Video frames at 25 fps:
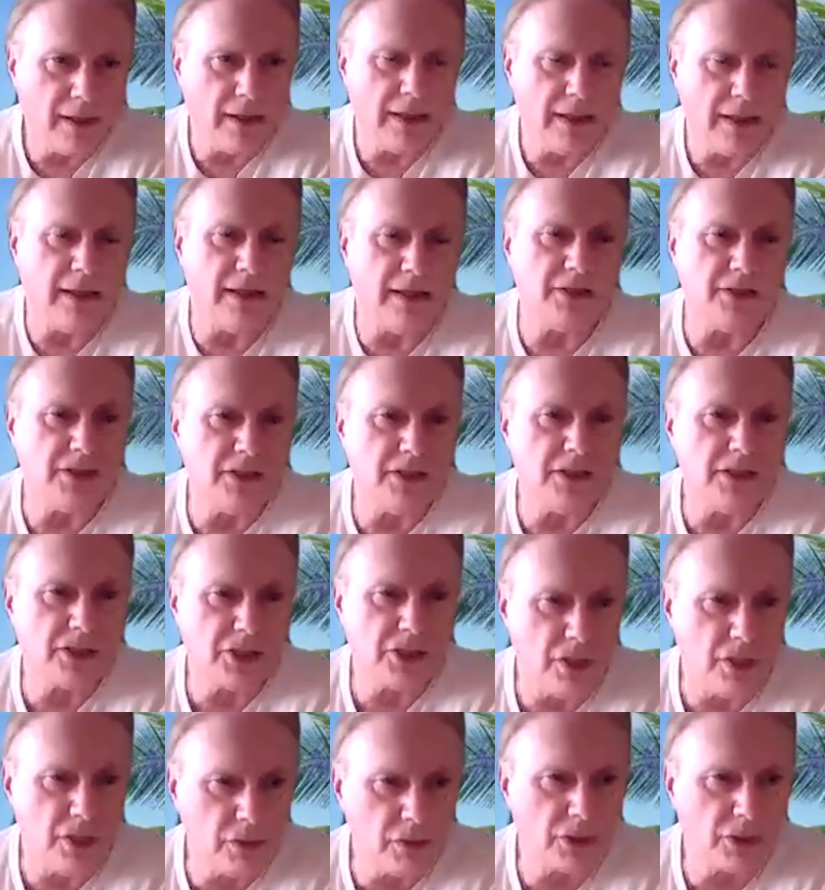is
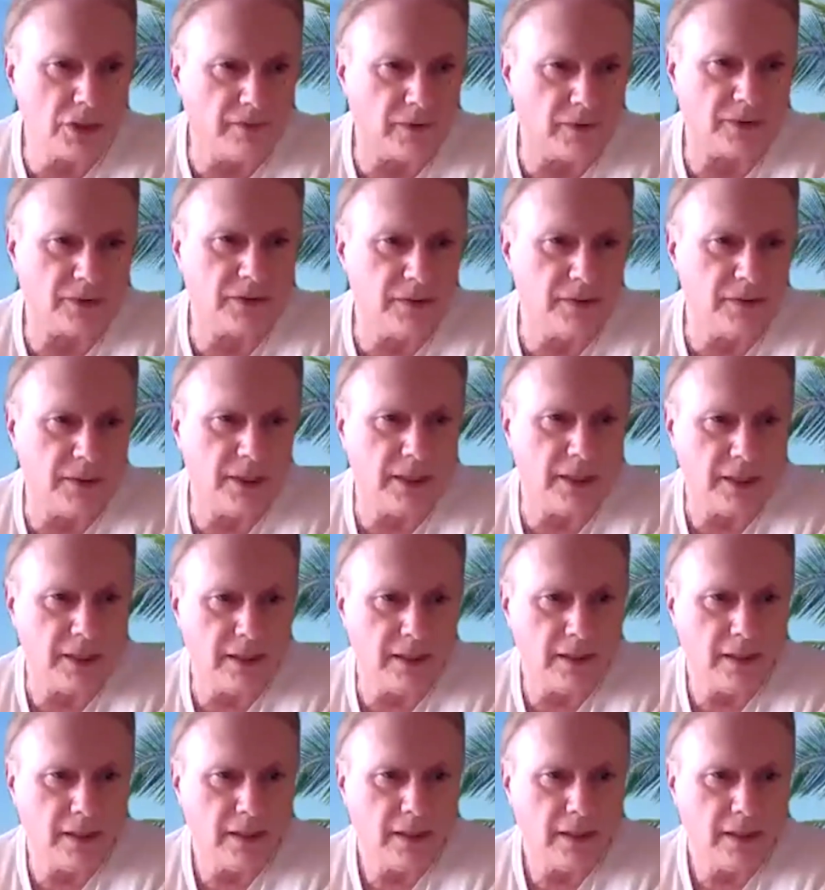this useful to me?
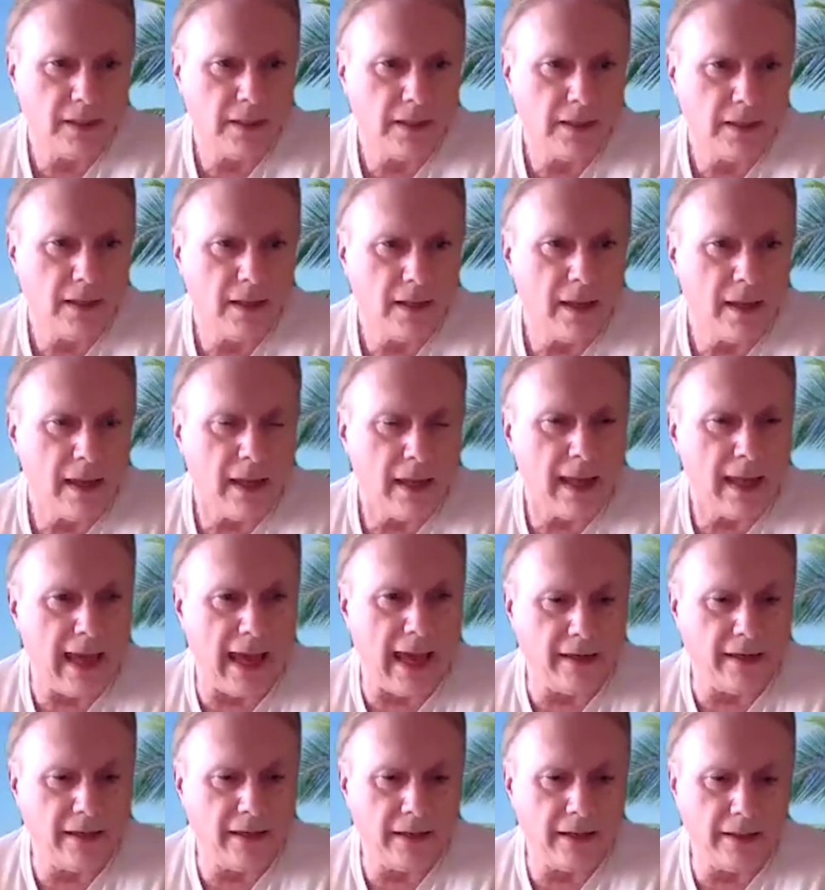
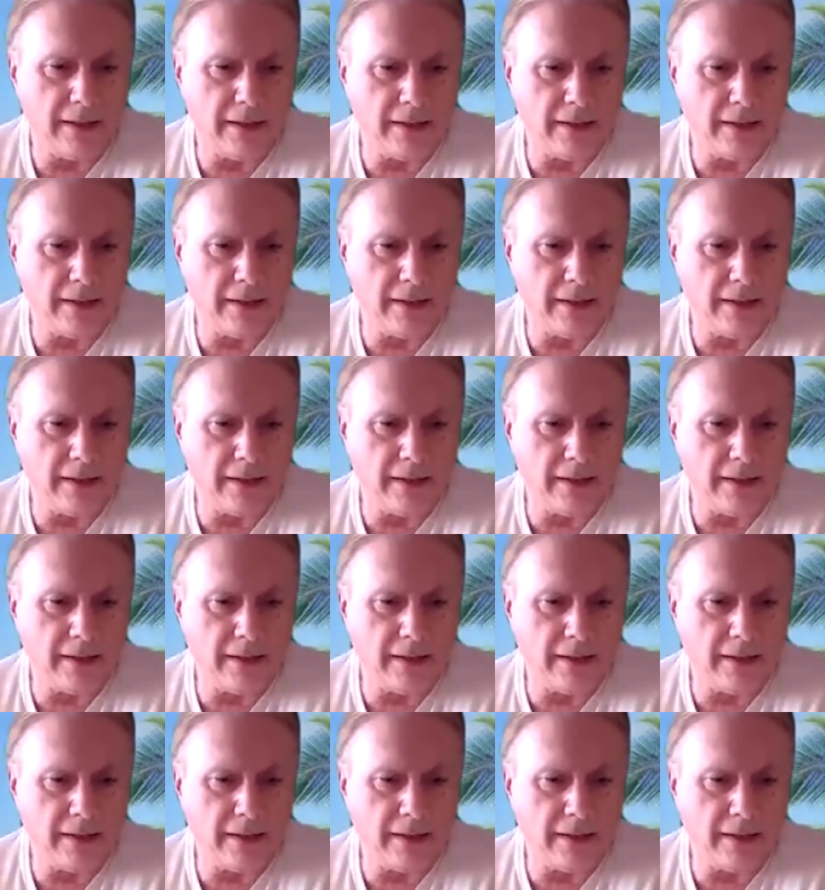And